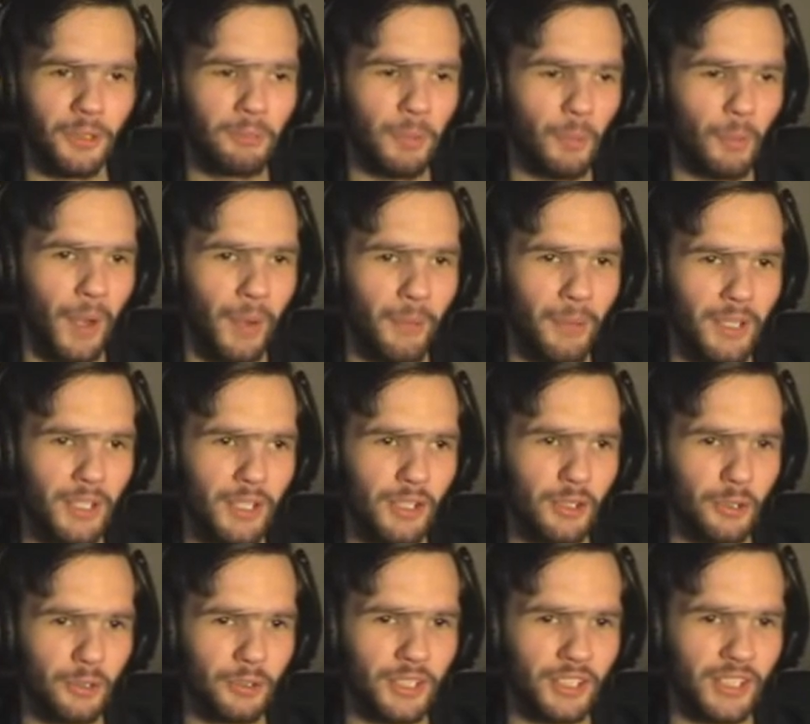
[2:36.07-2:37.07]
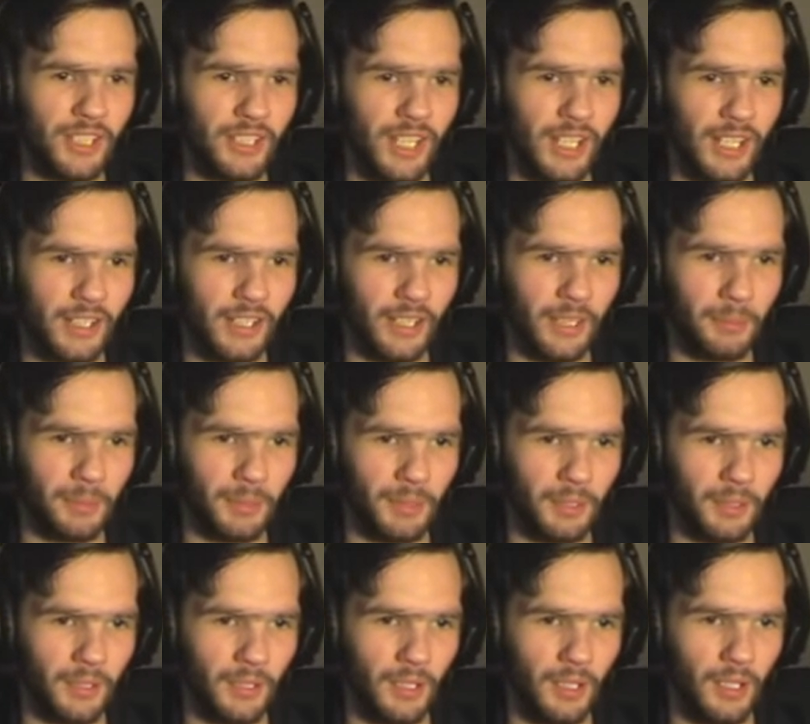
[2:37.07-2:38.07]
But wait, which door does this actually
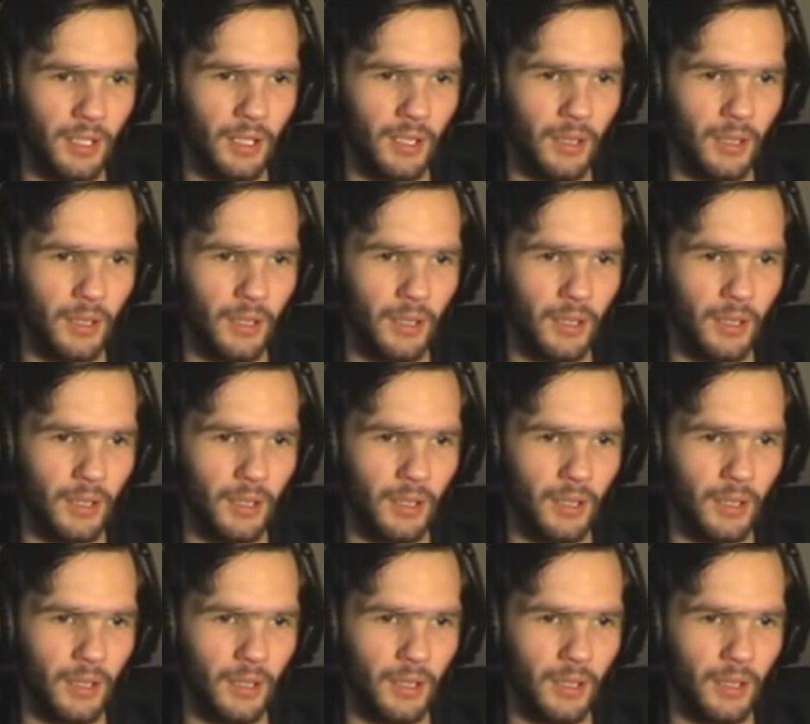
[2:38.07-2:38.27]
open?